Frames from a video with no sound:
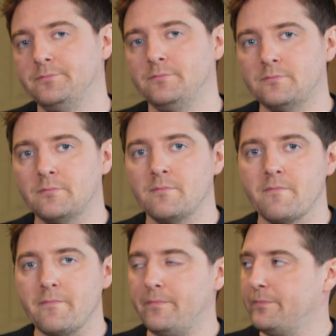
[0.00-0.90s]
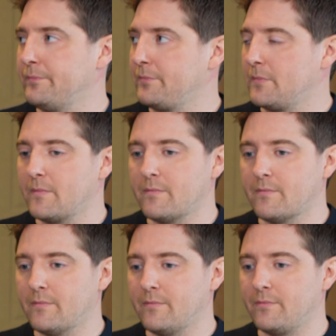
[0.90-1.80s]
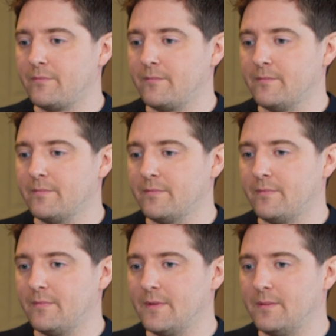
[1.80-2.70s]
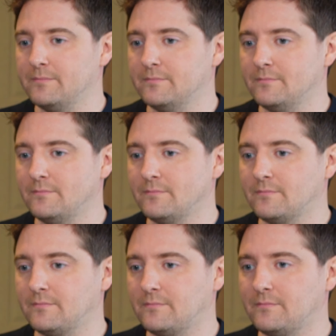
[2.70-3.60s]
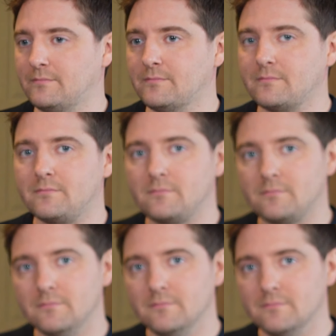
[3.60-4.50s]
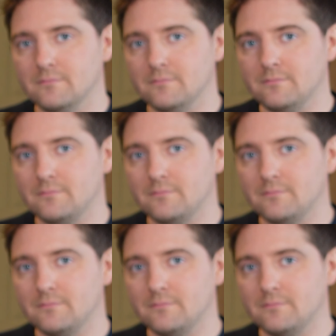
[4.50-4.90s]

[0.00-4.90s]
(not speaking)